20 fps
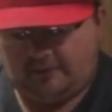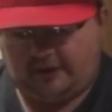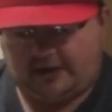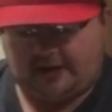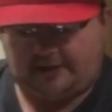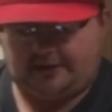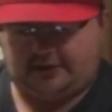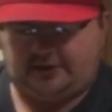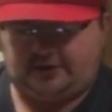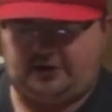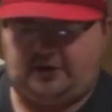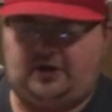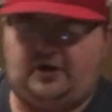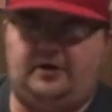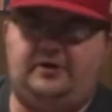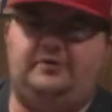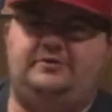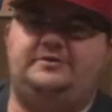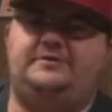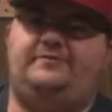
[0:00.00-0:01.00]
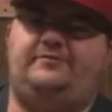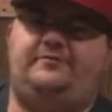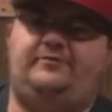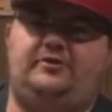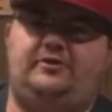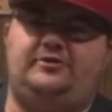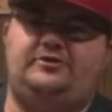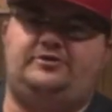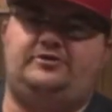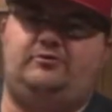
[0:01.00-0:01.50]
We got the Cardinals
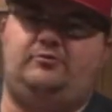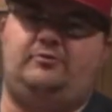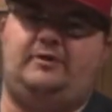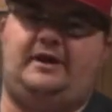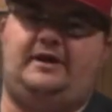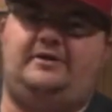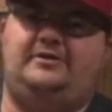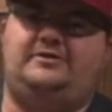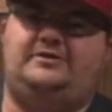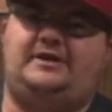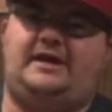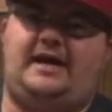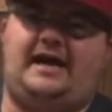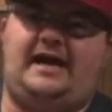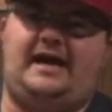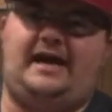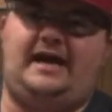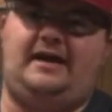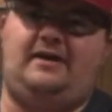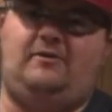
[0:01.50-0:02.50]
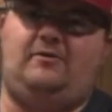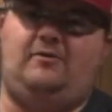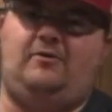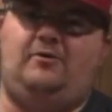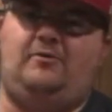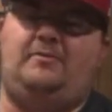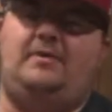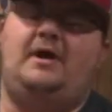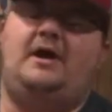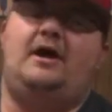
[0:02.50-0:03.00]
versus the Raiders at
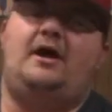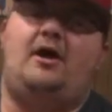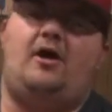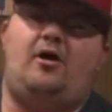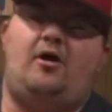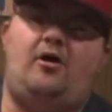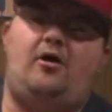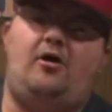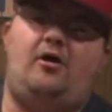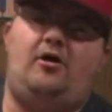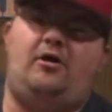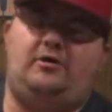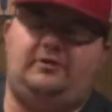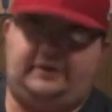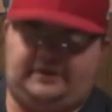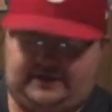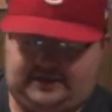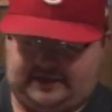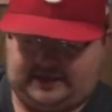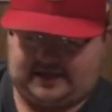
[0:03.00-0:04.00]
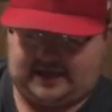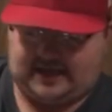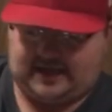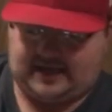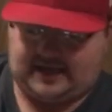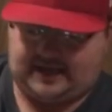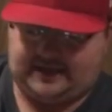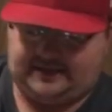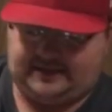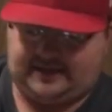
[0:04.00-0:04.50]
home. All in
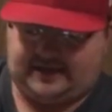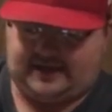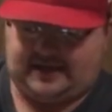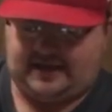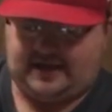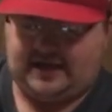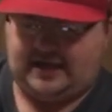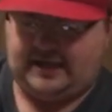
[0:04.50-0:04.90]
on that.